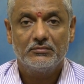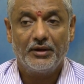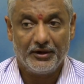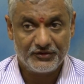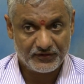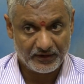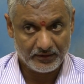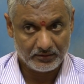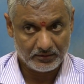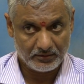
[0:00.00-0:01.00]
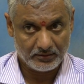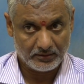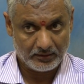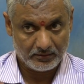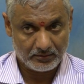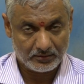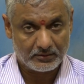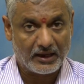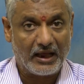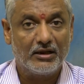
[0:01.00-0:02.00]
its
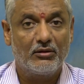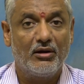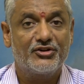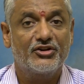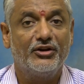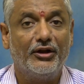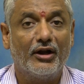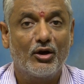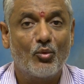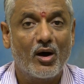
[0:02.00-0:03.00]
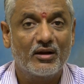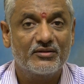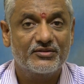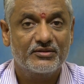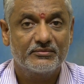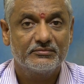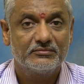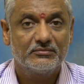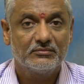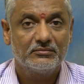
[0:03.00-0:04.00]
calculation in advance,
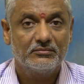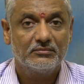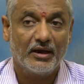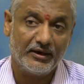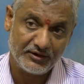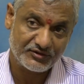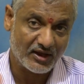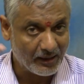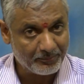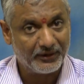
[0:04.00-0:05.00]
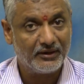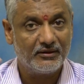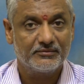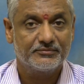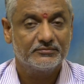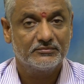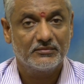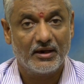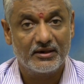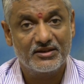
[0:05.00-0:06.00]
and it's happening
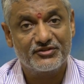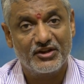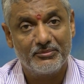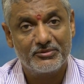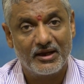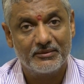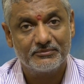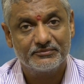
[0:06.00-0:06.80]
at the same time.